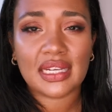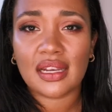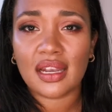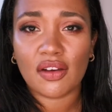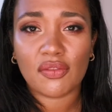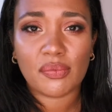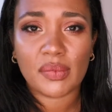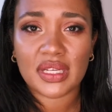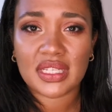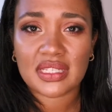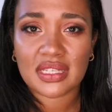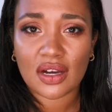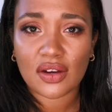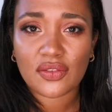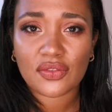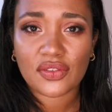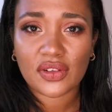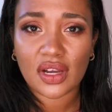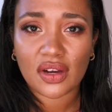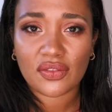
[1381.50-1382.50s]
love
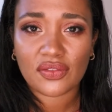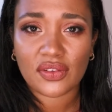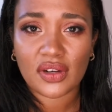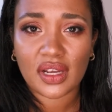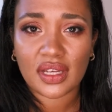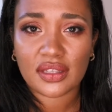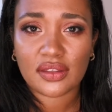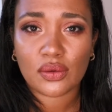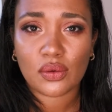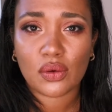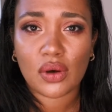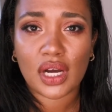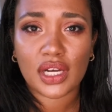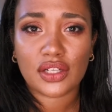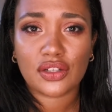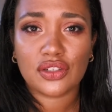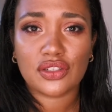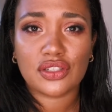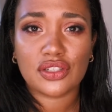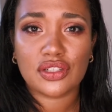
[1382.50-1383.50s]
myself enough and I thought I
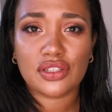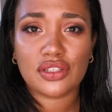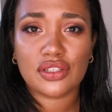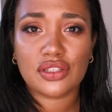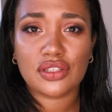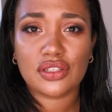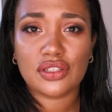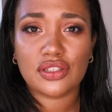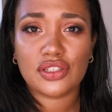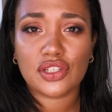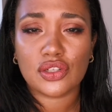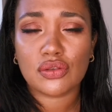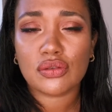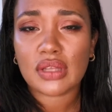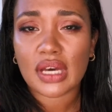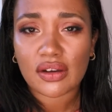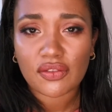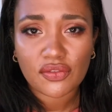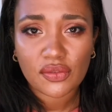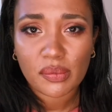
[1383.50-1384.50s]
couldn't do
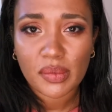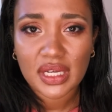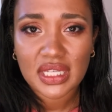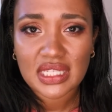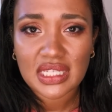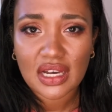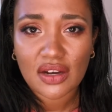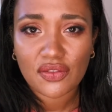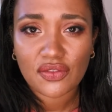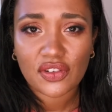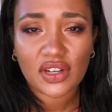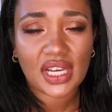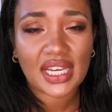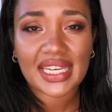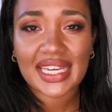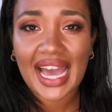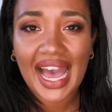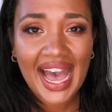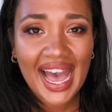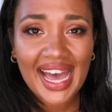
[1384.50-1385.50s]
that for myself. And I
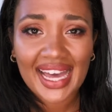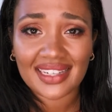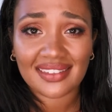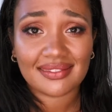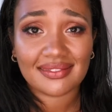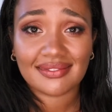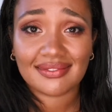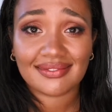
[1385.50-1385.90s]
can,